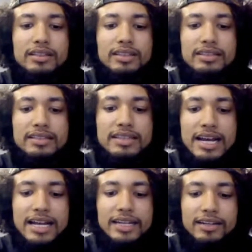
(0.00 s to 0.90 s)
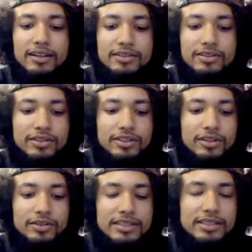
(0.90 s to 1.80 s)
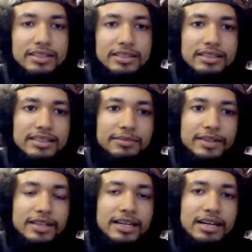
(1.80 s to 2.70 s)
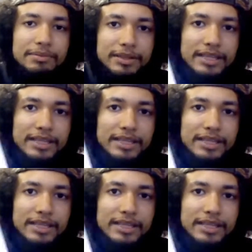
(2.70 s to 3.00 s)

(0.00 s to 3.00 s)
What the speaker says: Inside it also shows couple of